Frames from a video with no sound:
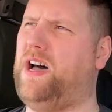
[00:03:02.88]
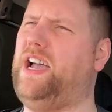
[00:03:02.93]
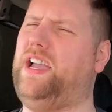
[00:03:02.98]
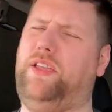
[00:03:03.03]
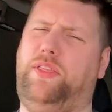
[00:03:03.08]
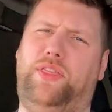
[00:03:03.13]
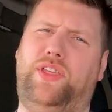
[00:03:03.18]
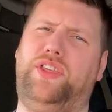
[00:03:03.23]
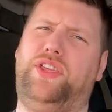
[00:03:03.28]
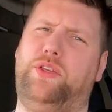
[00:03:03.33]

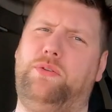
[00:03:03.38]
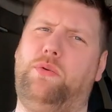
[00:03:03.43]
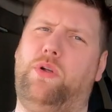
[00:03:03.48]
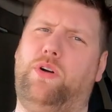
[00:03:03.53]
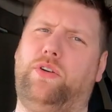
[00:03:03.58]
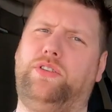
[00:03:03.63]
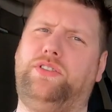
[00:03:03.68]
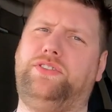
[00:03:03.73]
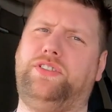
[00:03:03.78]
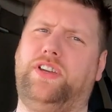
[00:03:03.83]
I think you're
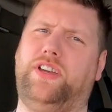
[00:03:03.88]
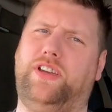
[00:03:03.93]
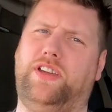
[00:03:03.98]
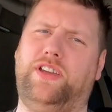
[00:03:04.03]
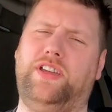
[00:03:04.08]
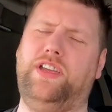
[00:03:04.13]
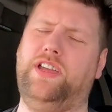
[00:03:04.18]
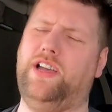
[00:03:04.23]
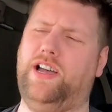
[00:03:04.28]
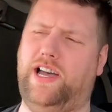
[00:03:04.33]
wrong, sir.
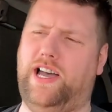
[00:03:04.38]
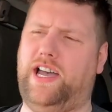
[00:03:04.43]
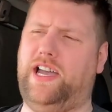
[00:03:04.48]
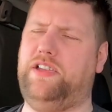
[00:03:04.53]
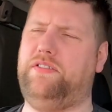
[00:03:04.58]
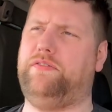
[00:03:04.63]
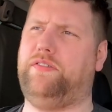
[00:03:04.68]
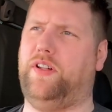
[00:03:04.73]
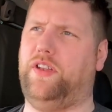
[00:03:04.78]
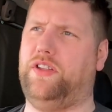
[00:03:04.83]

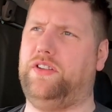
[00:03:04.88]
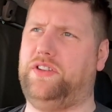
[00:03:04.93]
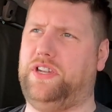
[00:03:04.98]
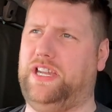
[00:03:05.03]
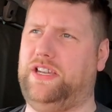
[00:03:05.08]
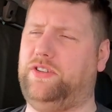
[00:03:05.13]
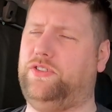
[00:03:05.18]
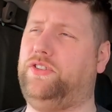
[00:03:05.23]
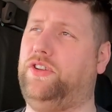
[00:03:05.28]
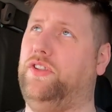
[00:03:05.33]
I followed
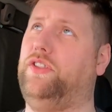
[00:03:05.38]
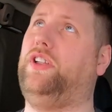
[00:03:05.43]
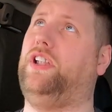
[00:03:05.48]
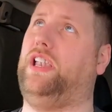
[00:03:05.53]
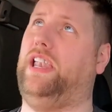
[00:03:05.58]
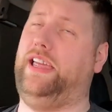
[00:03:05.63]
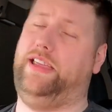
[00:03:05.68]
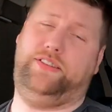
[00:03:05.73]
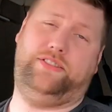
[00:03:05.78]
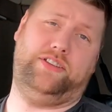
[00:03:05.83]
it to the
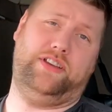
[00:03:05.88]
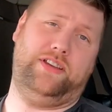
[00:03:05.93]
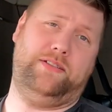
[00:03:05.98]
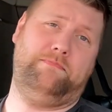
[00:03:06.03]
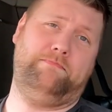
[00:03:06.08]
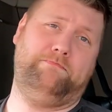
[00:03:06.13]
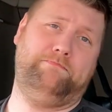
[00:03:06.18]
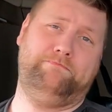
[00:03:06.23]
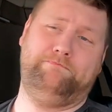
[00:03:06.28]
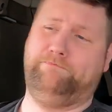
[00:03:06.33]
letter.
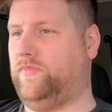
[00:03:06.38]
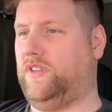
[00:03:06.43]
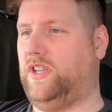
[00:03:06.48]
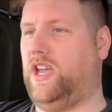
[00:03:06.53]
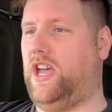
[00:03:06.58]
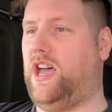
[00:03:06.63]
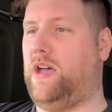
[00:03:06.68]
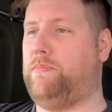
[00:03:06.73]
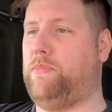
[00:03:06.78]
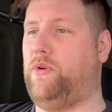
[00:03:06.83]

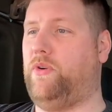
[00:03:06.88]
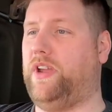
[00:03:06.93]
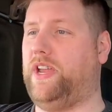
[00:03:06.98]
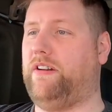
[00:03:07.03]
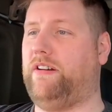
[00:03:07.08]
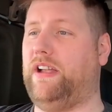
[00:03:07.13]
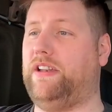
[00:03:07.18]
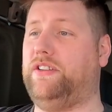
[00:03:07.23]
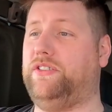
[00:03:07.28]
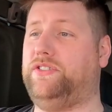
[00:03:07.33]

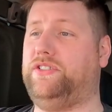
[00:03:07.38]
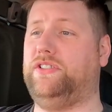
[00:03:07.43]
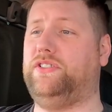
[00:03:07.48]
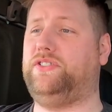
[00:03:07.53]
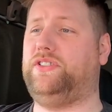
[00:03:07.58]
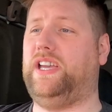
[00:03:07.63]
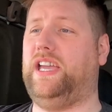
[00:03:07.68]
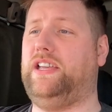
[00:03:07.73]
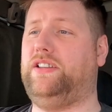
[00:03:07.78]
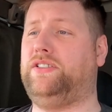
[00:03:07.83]
Maria Anderson
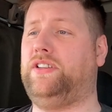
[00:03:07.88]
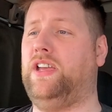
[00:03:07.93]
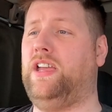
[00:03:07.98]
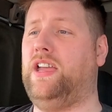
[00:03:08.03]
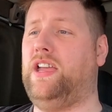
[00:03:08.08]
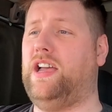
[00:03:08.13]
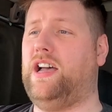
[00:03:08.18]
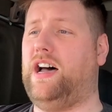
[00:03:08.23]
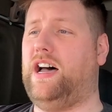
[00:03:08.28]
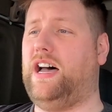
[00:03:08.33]
says,
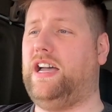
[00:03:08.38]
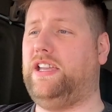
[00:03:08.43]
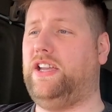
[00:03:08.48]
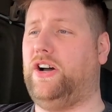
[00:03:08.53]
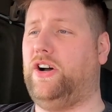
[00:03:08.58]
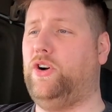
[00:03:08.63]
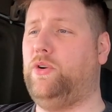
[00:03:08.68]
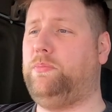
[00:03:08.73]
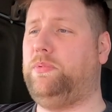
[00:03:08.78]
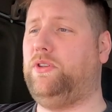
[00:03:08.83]
I
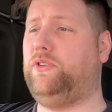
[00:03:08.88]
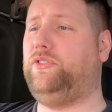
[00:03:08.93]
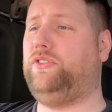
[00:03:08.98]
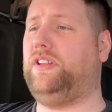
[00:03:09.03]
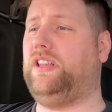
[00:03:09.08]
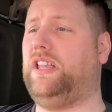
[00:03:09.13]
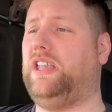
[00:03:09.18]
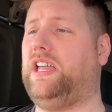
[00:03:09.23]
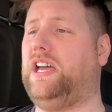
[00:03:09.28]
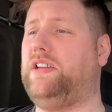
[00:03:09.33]
hope you're
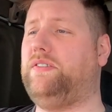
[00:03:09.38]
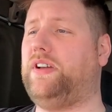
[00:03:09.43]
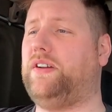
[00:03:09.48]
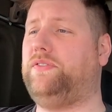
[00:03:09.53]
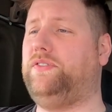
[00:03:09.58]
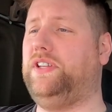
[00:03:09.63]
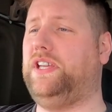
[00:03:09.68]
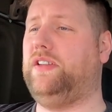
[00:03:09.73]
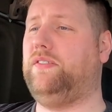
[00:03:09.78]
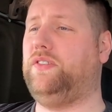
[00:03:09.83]
still alive
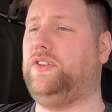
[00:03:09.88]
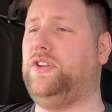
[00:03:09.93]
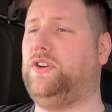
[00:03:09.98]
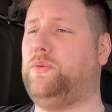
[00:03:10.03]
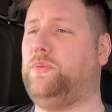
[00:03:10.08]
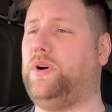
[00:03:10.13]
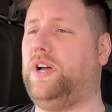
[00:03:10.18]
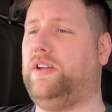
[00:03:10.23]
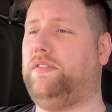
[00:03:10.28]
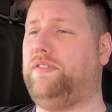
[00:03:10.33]
after giving your
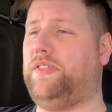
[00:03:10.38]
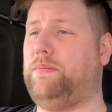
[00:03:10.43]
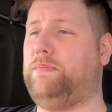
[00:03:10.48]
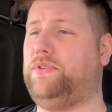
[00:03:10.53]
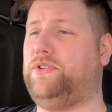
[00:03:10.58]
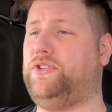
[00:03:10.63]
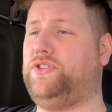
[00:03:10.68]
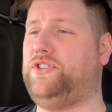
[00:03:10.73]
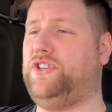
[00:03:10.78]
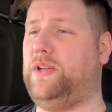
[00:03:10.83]
wife them
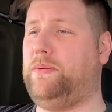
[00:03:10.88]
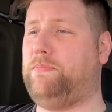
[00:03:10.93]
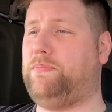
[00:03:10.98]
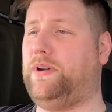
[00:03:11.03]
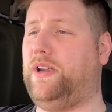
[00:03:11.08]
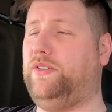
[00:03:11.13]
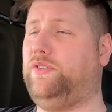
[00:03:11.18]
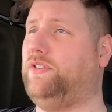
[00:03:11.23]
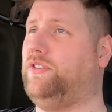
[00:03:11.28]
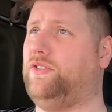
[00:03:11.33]
shit
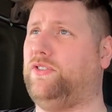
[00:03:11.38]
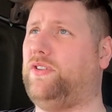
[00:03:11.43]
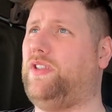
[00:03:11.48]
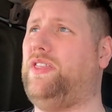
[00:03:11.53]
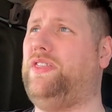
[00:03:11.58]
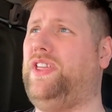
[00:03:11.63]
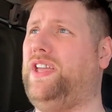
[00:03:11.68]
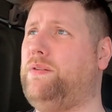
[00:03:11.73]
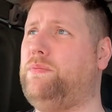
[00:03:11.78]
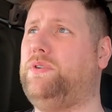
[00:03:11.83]
presents.
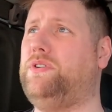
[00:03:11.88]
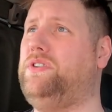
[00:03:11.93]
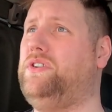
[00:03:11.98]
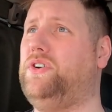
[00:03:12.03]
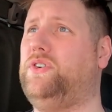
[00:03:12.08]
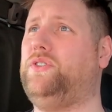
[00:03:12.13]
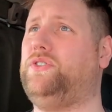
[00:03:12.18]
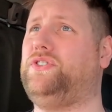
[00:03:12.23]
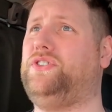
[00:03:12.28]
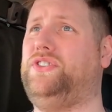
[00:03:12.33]
They were
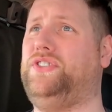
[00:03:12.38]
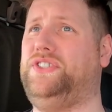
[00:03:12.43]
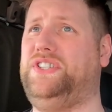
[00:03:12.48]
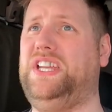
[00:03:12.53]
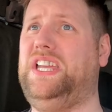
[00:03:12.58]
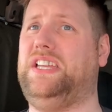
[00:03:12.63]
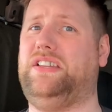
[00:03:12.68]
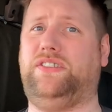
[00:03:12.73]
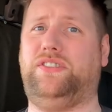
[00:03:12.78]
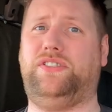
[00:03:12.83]
not
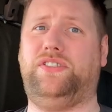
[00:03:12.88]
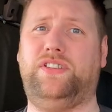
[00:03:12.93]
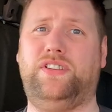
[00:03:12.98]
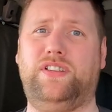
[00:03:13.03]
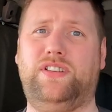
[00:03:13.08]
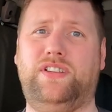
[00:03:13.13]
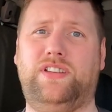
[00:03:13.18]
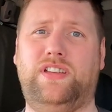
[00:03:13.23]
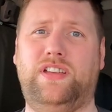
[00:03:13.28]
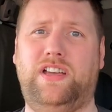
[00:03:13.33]
shit.
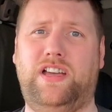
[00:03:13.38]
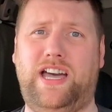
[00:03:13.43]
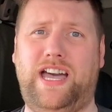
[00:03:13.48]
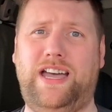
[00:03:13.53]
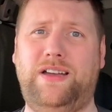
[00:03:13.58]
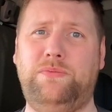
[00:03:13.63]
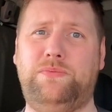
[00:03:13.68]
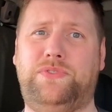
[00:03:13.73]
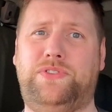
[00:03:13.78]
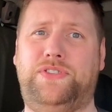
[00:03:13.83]

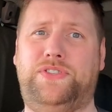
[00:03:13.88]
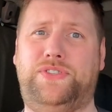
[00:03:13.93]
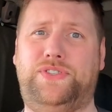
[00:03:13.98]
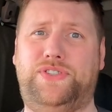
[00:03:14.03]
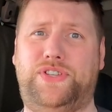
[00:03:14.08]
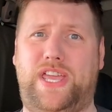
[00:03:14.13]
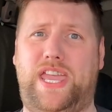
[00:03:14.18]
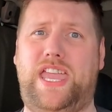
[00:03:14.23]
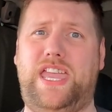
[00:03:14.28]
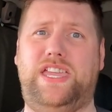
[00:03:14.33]
How
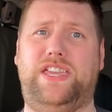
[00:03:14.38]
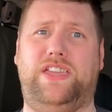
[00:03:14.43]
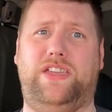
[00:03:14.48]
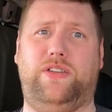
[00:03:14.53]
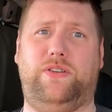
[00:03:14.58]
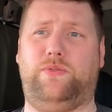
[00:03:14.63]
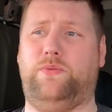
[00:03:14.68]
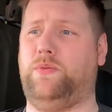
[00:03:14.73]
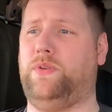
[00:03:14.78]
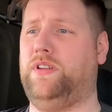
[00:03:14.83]
dare
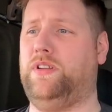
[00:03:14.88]
you?